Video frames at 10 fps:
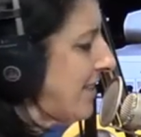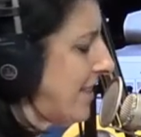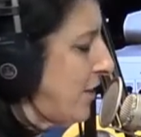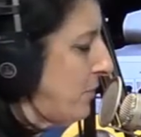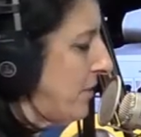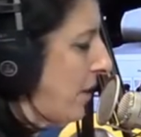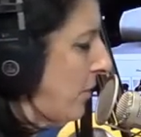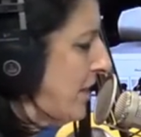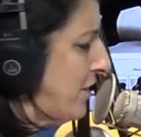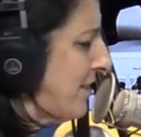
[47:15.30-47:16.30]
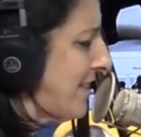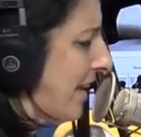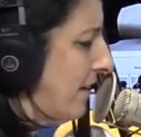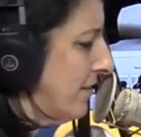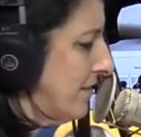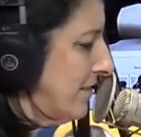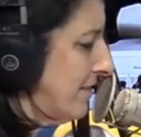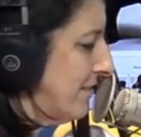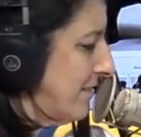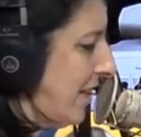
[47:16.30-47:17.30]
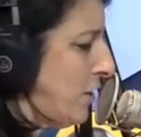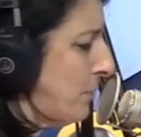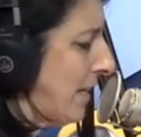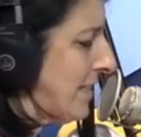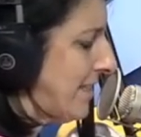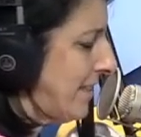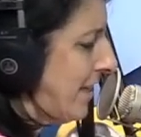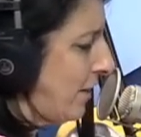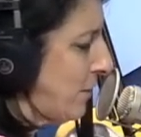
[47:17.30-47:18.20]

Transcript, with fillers: cute, though. He should sell. And your price, you know, your